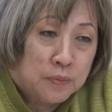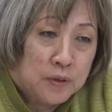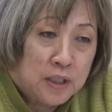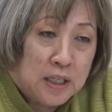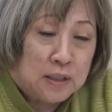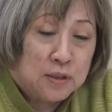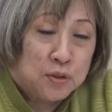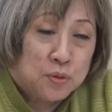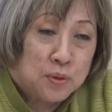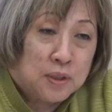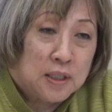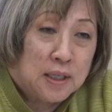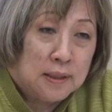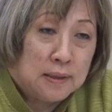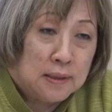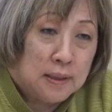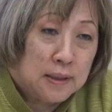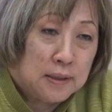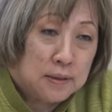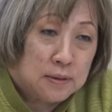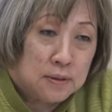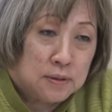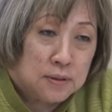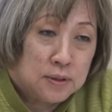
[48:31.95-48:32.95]
That's what I'd
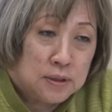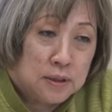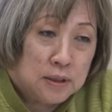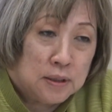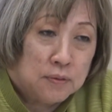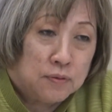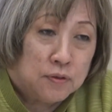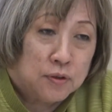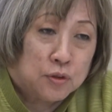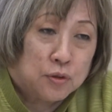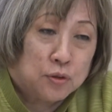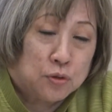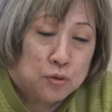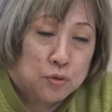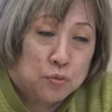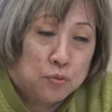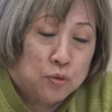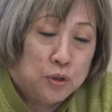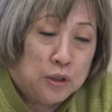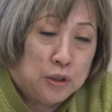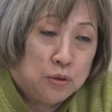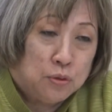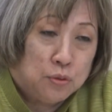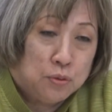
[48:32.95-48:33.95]
like to see, if you could
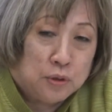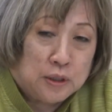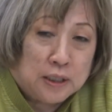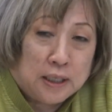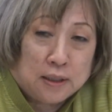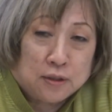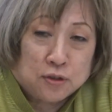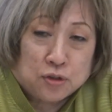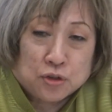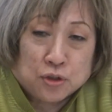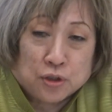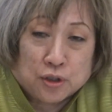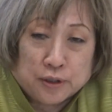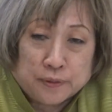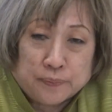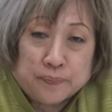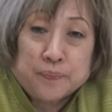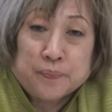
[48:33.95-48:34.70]
redo that chart.